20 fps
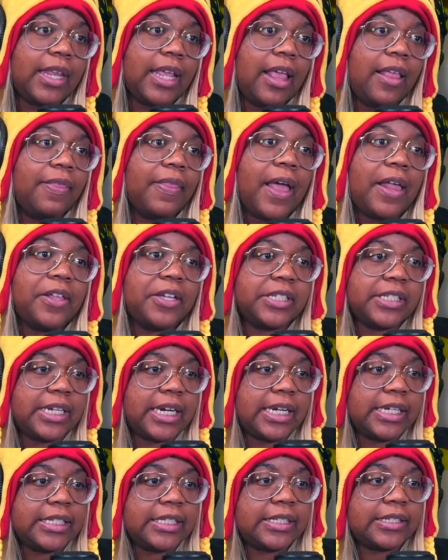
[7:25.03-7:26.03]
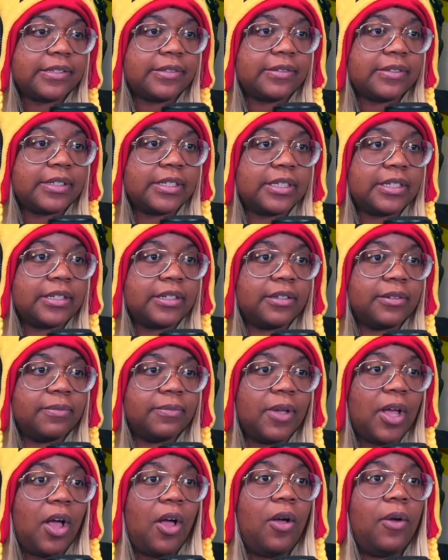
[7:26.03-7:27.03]
That looks nice.
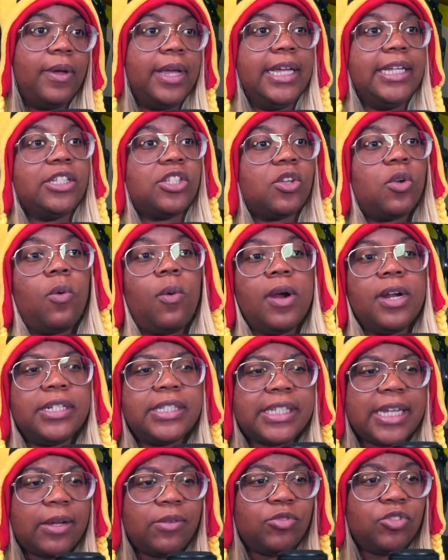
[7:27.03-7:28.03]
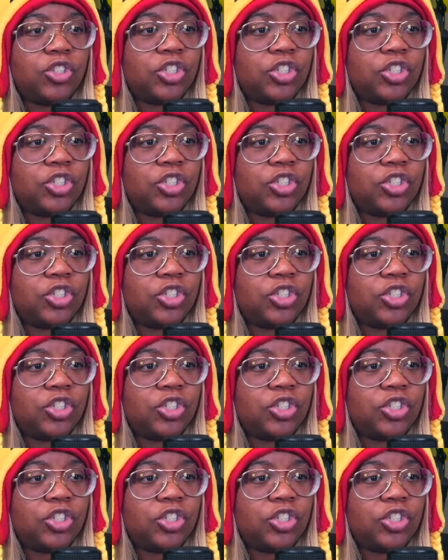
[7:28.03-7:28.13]
Oh, it squirts out